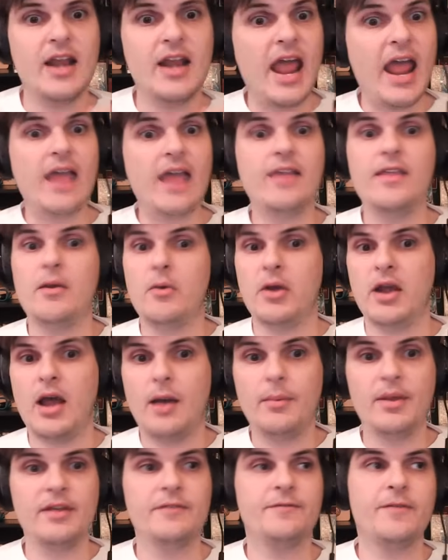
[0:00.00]
and a they were
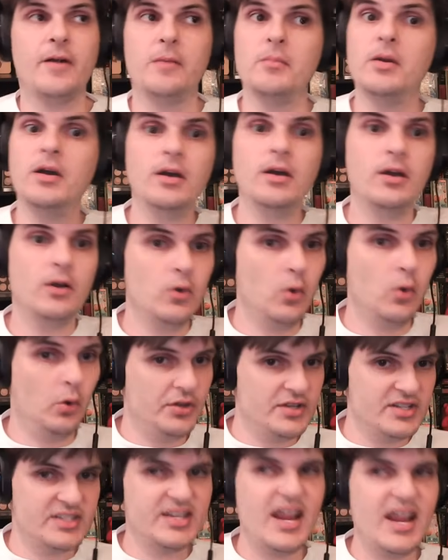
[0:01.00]
coming from
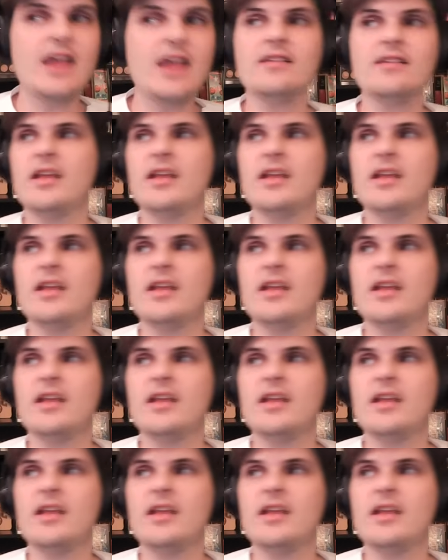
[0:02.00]
Golden State.